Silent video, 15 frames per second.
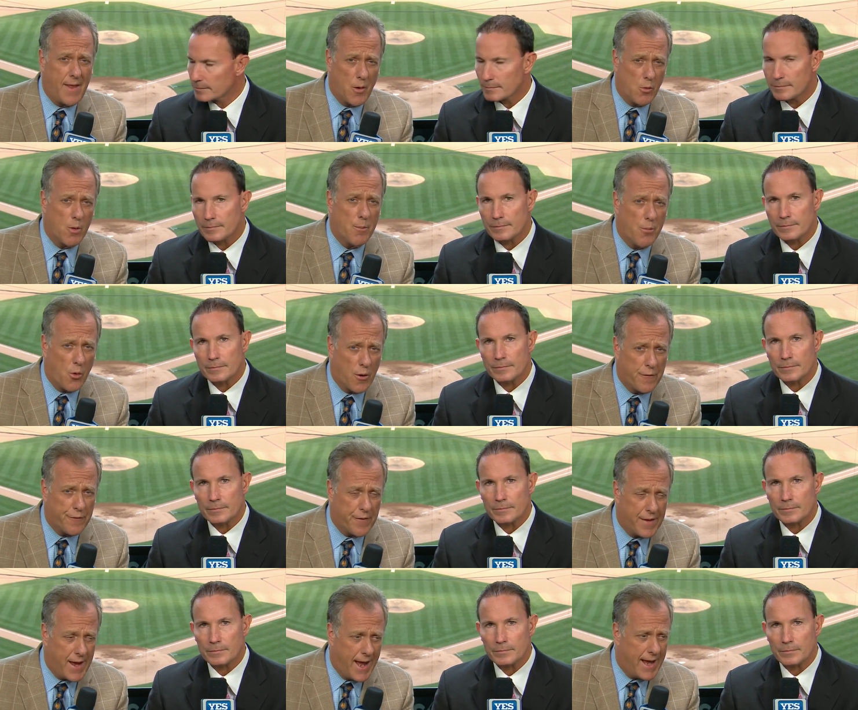Speaker 1: they were important for
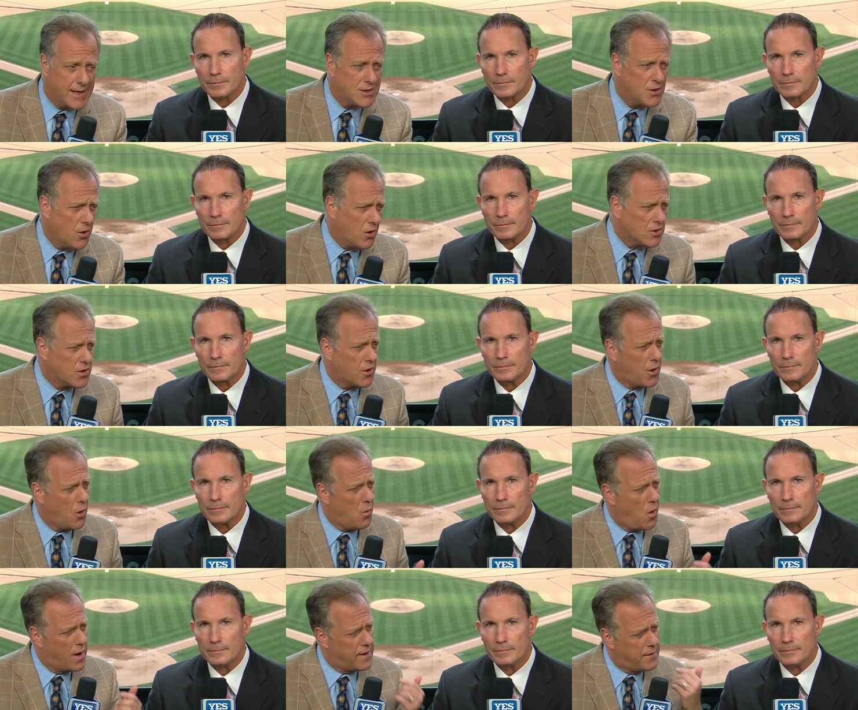the A's. You also
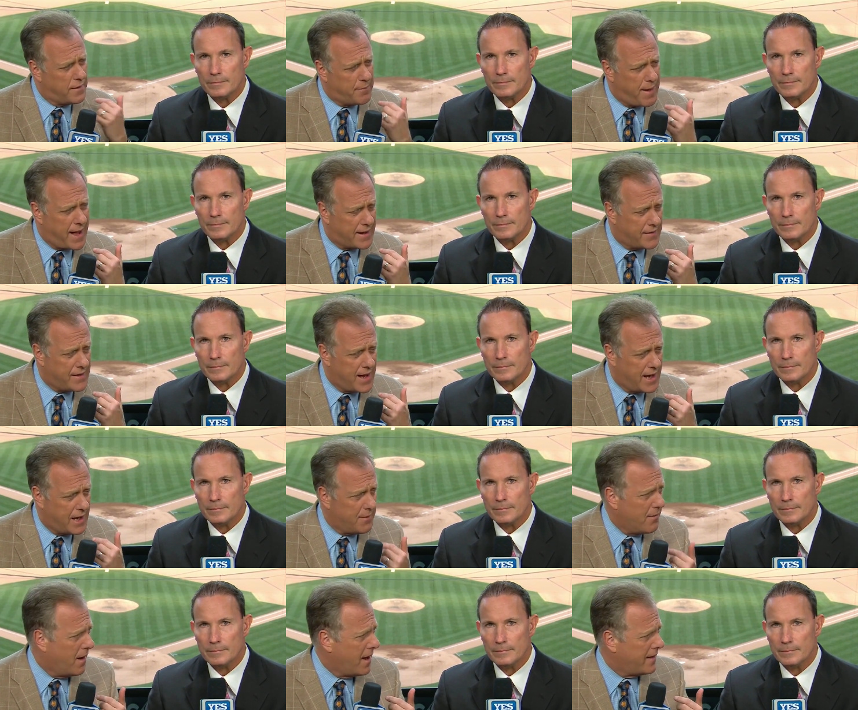don't want it in the back of the Yankee
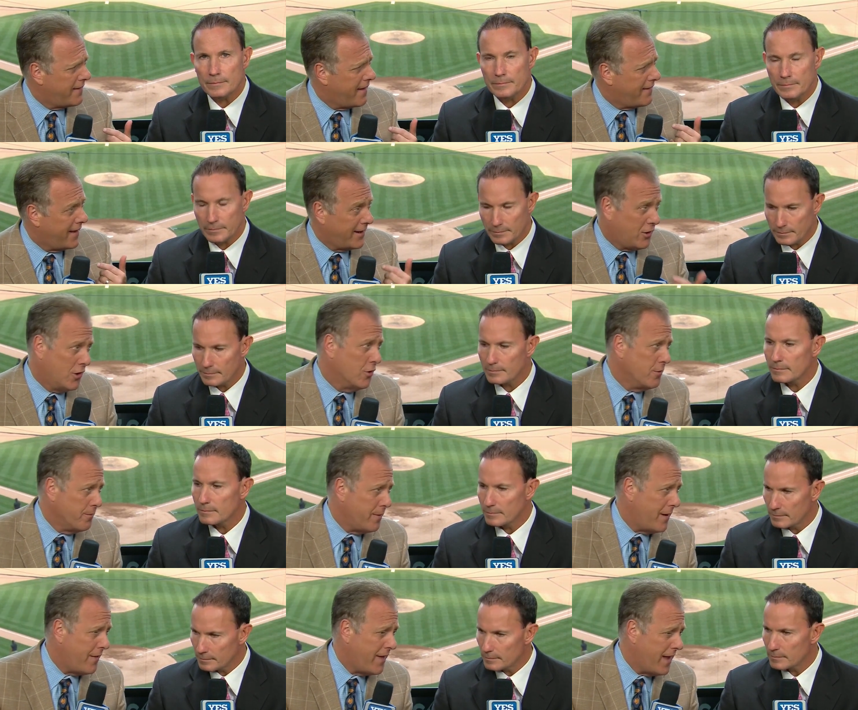mind that they couldn't
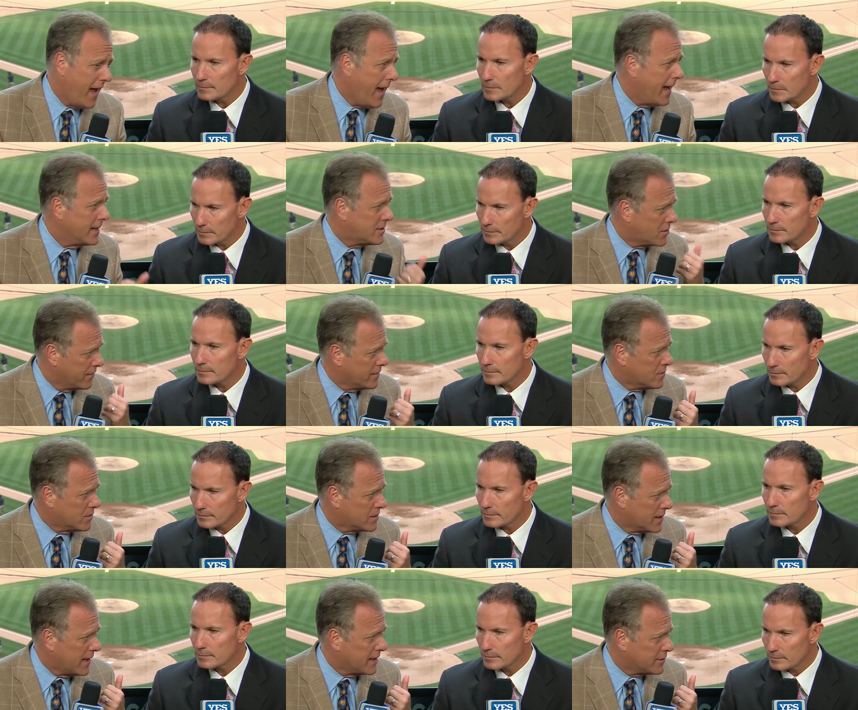beat the A's, so this
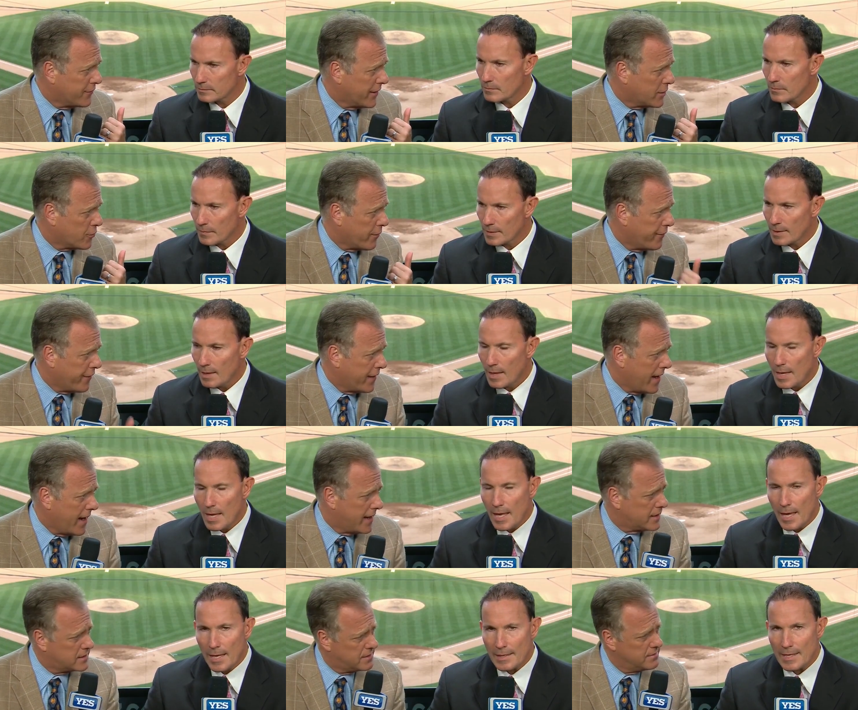was a nice victory for the
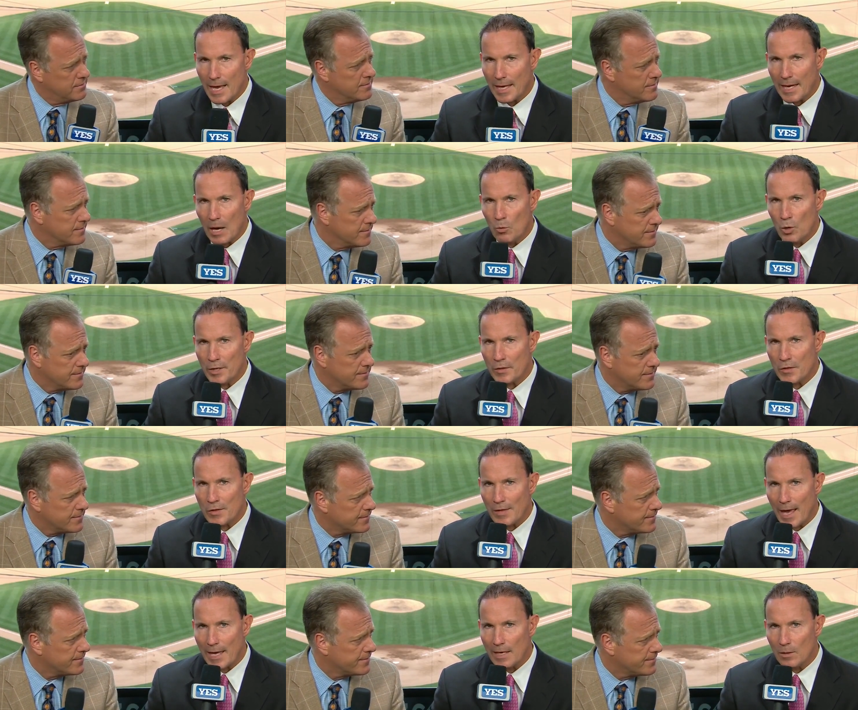Yanks.
Speaker 2: Yeah, and I wouldn't
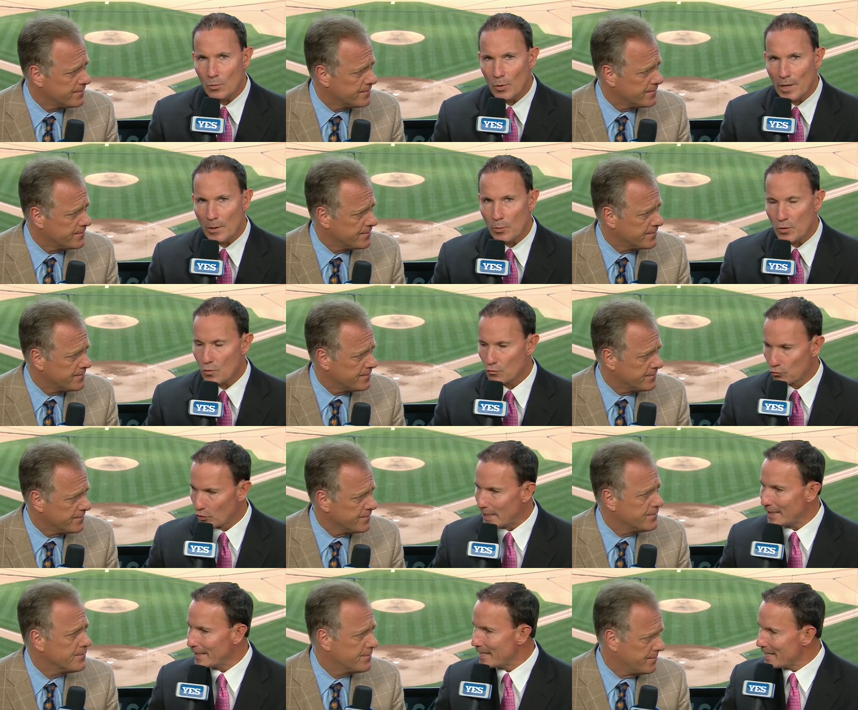say it, it was
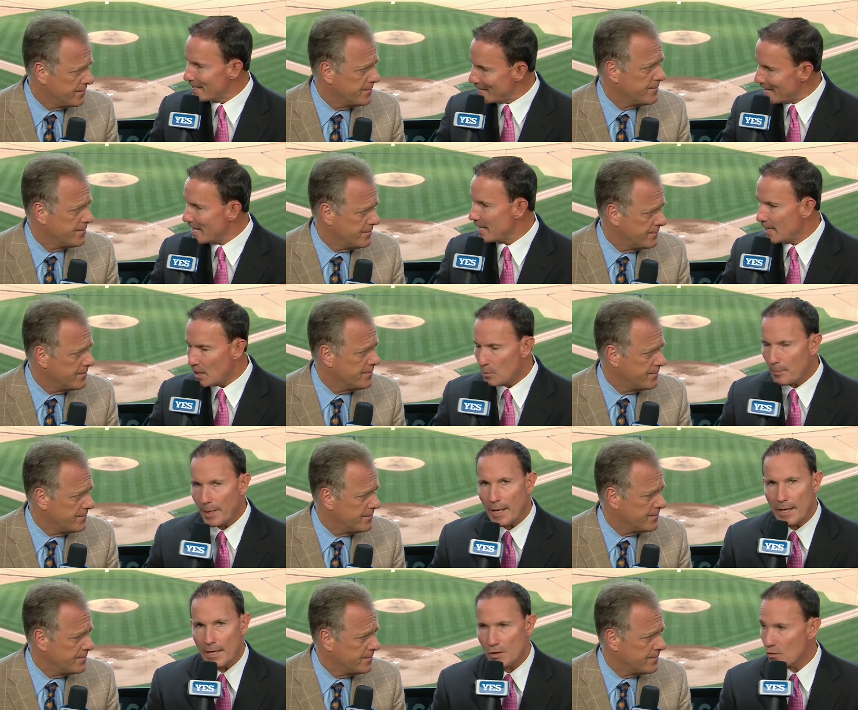really needed, but
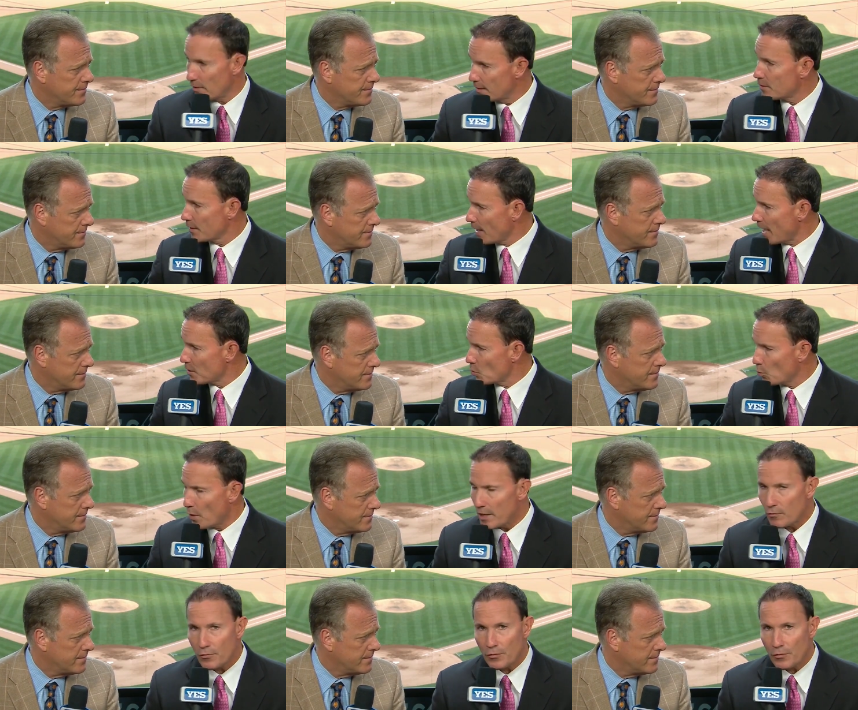it's it's a nice win